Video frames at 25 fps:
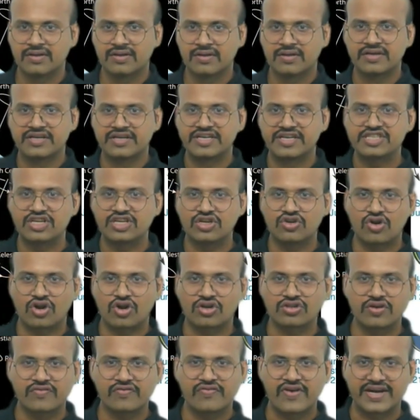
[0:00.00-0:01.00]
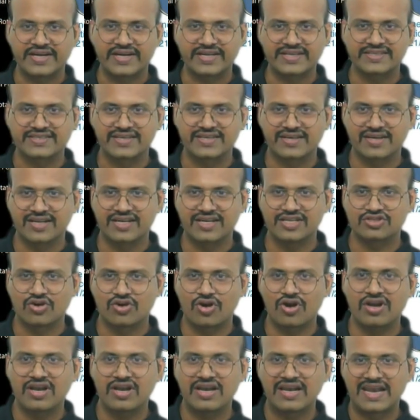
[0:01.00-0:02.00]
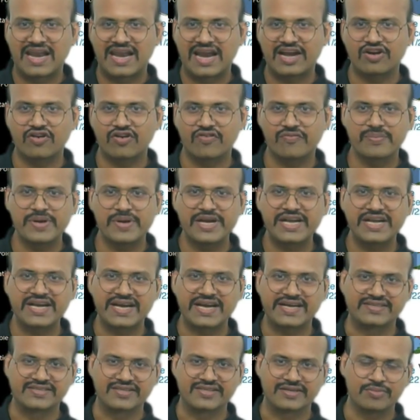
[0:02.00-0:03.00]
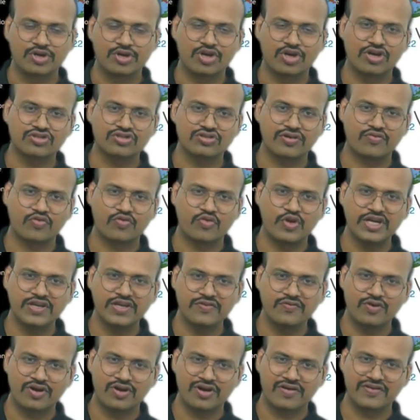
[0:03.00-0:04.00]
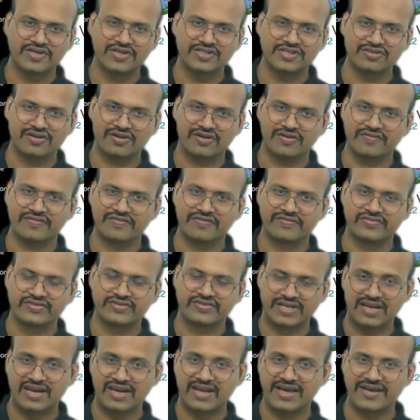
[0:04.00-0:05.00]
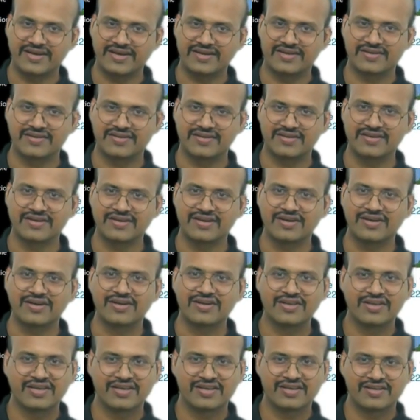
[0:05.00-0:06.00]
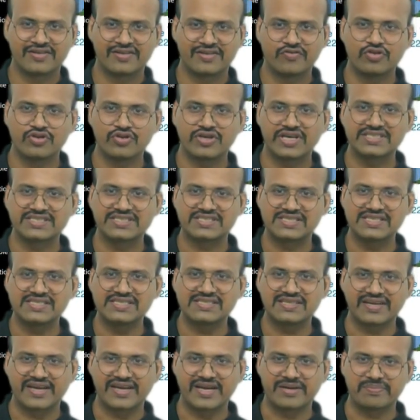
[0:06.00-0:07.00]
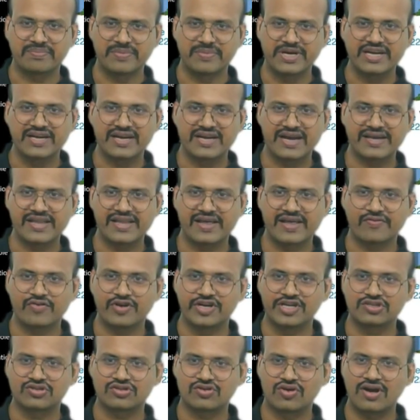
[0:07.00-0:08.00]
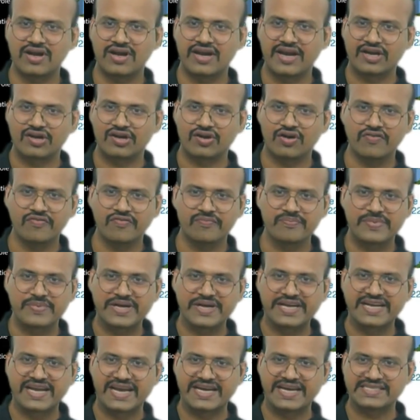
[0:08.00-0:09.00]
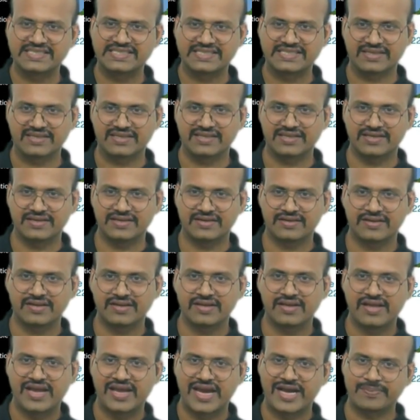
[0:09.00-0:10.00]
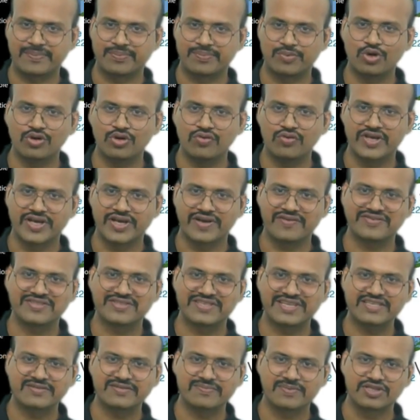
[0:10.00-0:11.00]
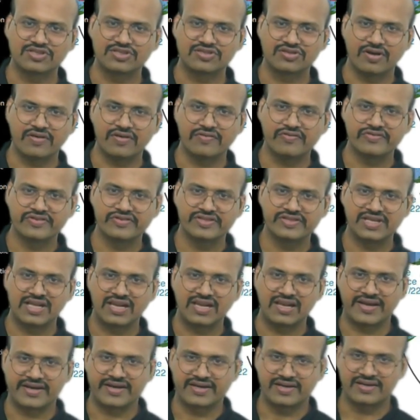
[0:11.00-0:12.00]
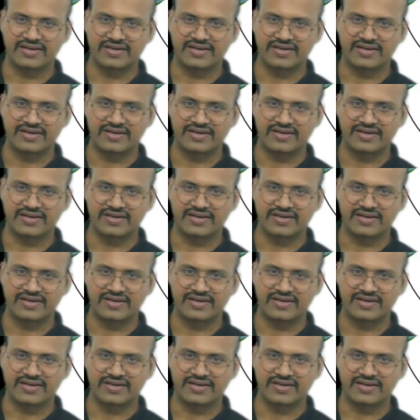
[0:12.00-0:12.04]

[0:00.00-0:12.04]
Region north of Arctic Circle is called land of midnight sun because of 24 hours of sunlight. Here you can see sun at midnight, therefore it is called land of midnight sun. At pole we have 6 months of sunlight.